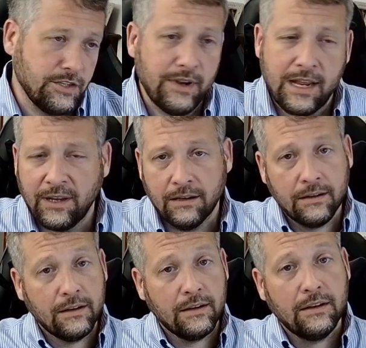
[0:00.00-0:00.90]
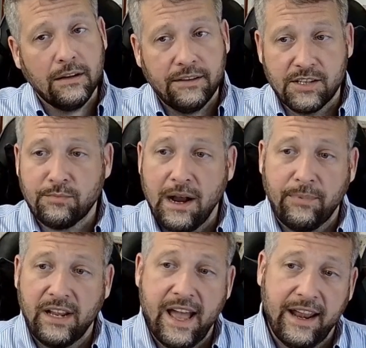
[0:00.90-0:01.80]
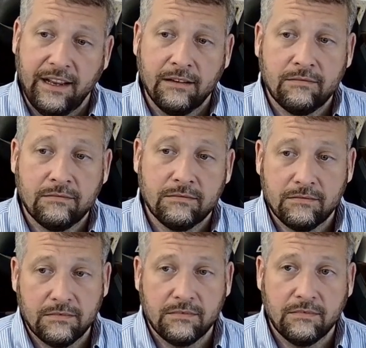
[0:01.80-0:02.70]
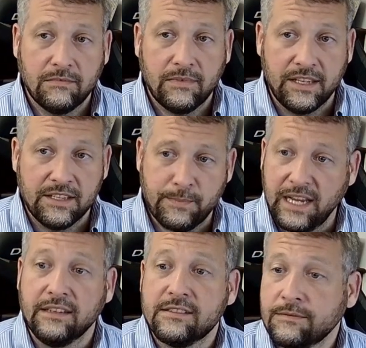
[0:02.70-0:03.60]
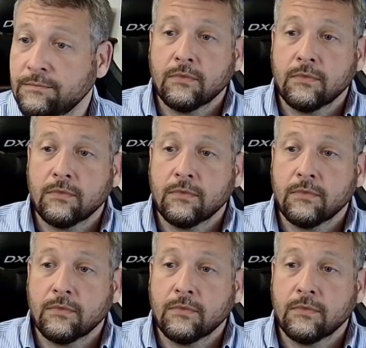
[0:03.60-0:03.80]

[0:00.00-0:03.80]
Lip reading: You name it, this property had it in spades.